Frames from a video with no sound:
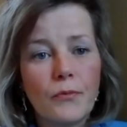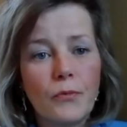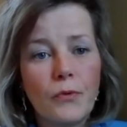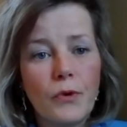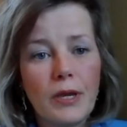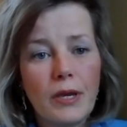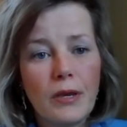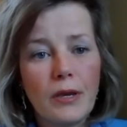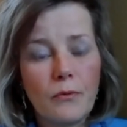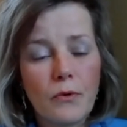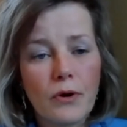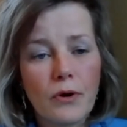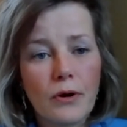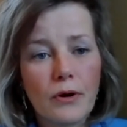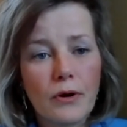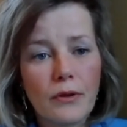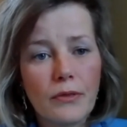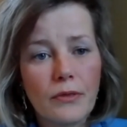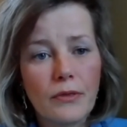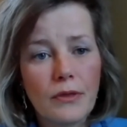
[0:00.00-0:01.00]
We
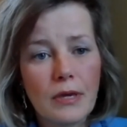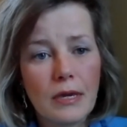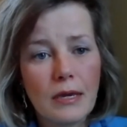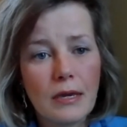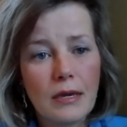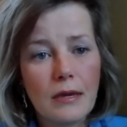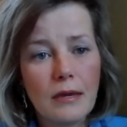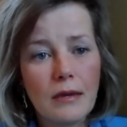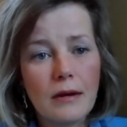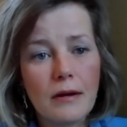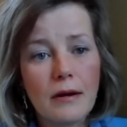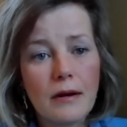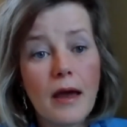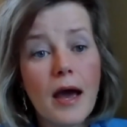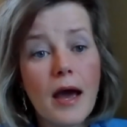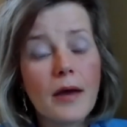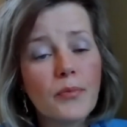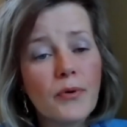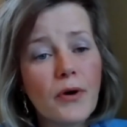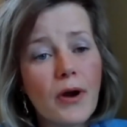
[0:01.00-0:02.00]
were the
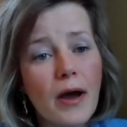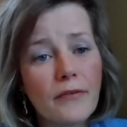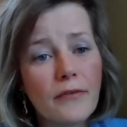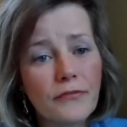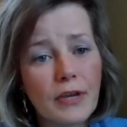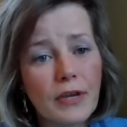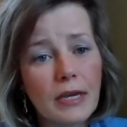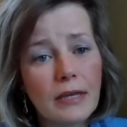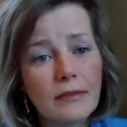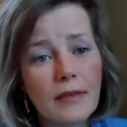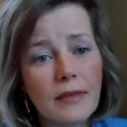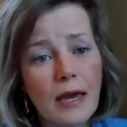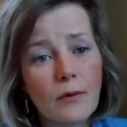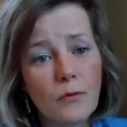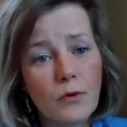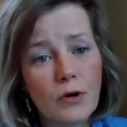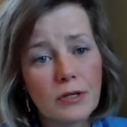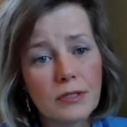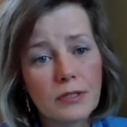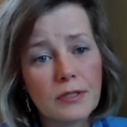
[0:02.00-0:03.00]
nonprofit
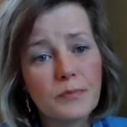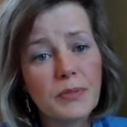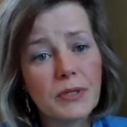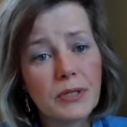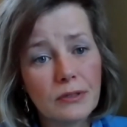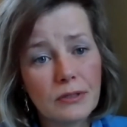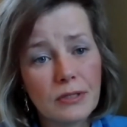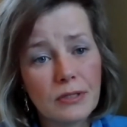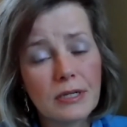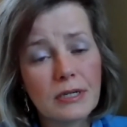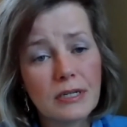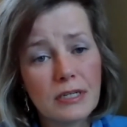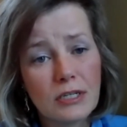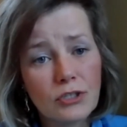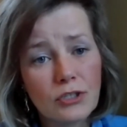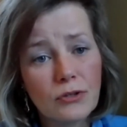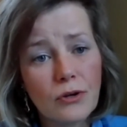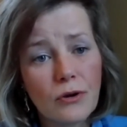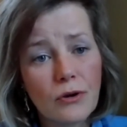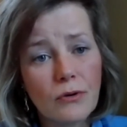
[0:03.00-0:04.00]
that worked to build the
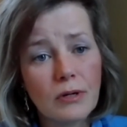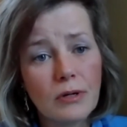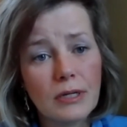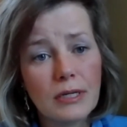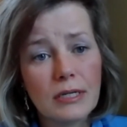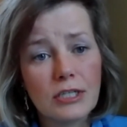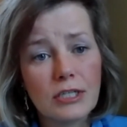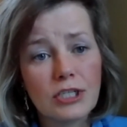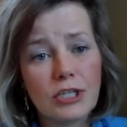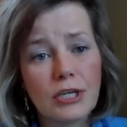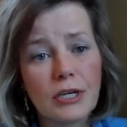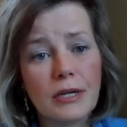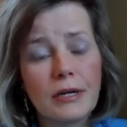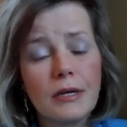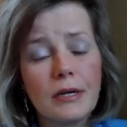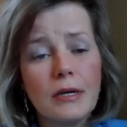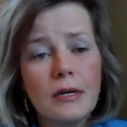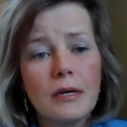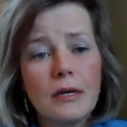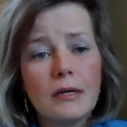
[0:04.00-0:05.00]
initial
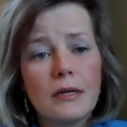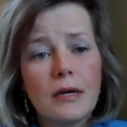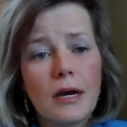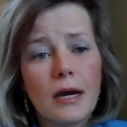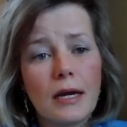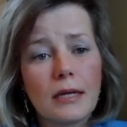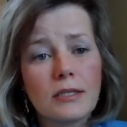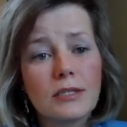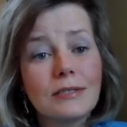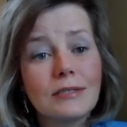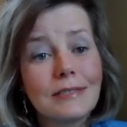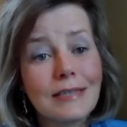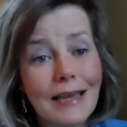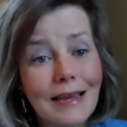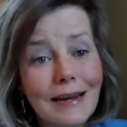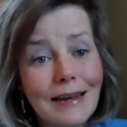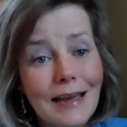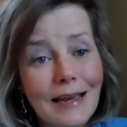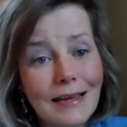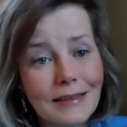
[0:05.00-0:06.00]
coalition to
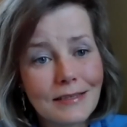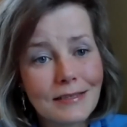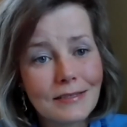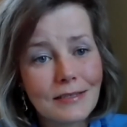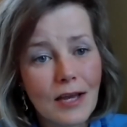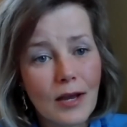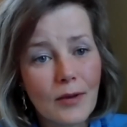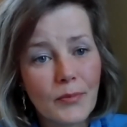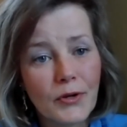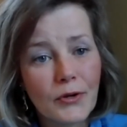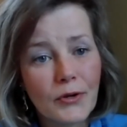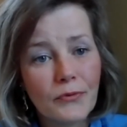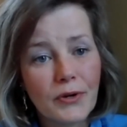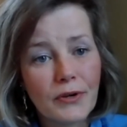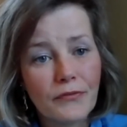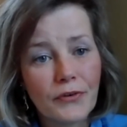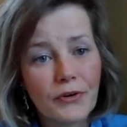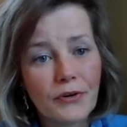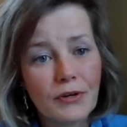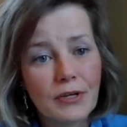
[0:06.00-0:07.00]
daylight the Sawmill
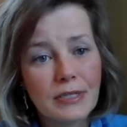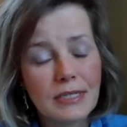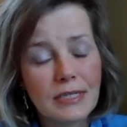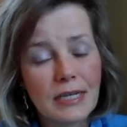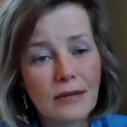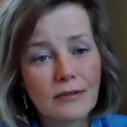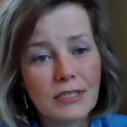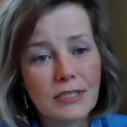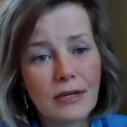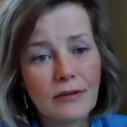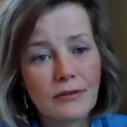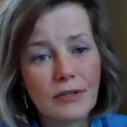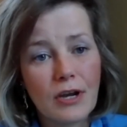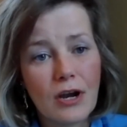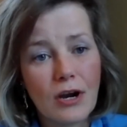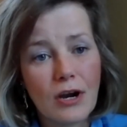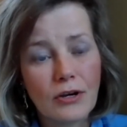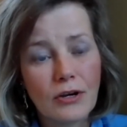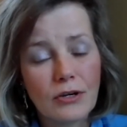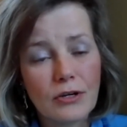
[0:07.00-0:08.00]
River in downtown
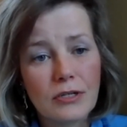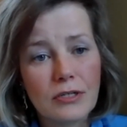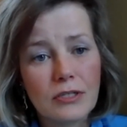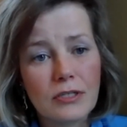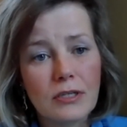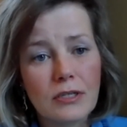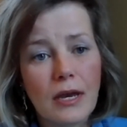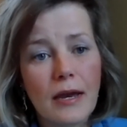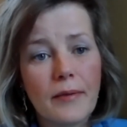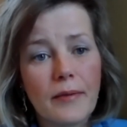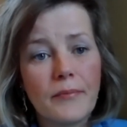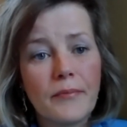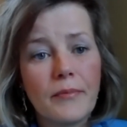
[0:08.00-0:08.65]
Yonkers.